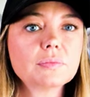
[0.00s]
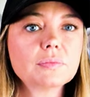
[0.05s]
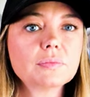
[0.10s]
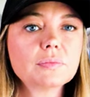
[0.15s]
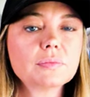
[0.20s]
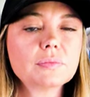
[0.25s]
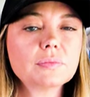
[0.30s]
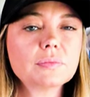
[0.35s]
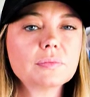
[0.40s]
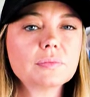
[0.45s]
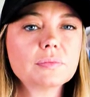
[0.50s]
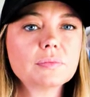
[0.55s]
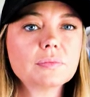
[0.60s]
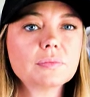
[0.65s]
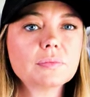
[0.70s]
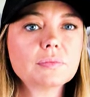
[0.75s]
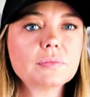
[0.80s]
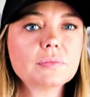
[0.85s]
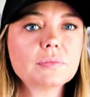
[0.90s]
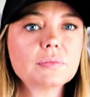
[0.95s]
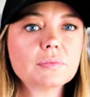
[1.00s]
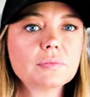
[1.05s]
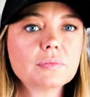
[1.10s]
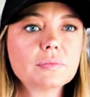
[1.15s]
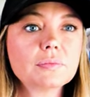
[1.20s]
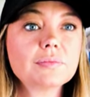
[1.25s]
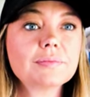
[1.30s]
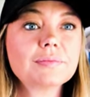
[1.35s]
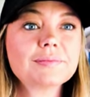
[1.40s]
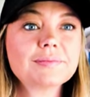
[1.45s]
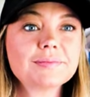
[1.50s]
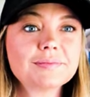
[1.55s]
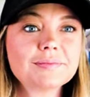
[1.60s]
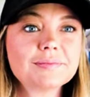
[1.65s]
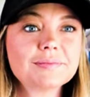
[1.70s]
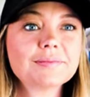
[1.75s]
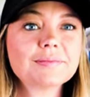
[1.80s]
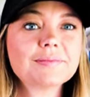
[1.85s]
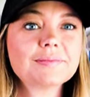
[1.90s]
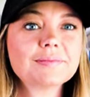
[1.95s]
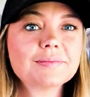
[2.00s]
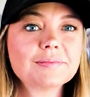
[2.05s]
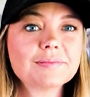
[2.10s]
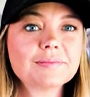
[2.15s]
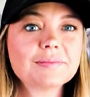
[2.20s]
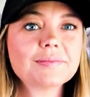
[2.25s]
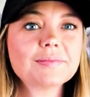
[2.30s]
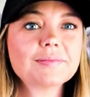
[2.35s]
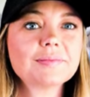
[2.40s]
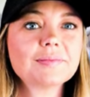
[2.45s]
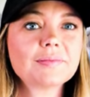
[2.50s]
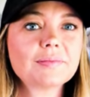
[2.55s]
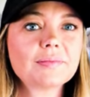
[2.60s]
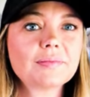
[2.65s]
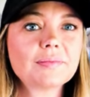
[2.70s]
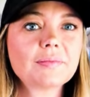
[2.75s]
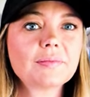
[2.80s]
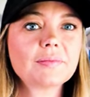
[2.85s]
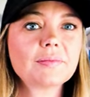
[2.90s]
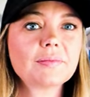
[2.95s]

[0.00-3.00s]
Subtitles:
No words are spoken by the person on screen.